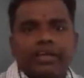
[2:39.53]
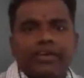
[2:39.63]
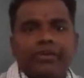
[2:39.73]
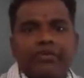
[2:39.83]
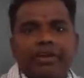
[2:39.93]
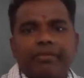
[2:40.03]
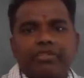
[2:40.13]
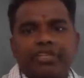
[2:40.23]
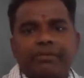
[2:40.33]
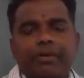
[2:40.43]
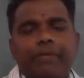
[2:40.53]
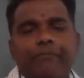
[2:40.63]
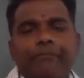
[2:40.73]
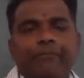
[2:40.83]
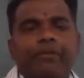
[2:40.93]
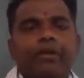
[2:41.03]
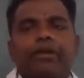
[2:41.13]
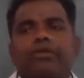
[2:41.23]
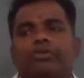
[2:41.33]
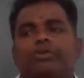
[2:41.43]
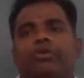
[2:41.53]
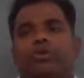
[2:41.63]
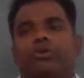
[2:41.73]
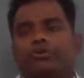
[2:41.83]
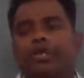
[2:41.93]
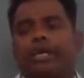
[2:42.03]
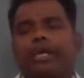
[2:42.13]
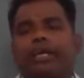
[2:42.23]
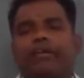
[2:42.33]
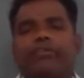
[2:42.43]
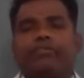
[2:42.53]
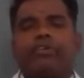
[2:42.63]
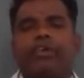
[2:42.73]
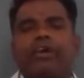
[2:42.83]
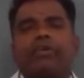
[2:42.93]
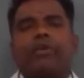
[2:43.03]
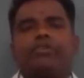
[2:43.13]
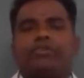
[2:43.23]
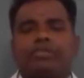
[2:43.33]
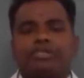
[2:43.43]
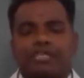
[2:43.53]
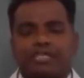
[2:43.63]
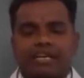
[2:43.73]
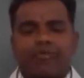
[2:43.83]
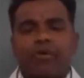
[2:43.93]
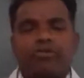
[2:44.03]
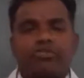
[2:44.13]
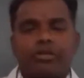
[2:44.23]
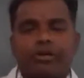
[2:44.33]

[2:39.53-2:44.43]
Thank you very much, Adiba. So today we are going to discussing about